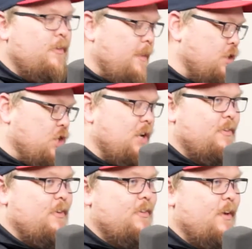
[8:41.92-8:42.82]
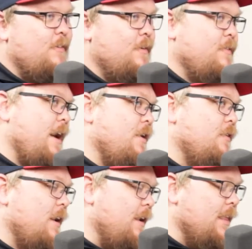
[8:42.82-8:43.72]
to the genesis of a vow,
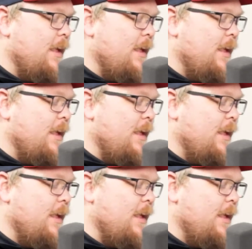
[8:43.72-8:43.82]
right?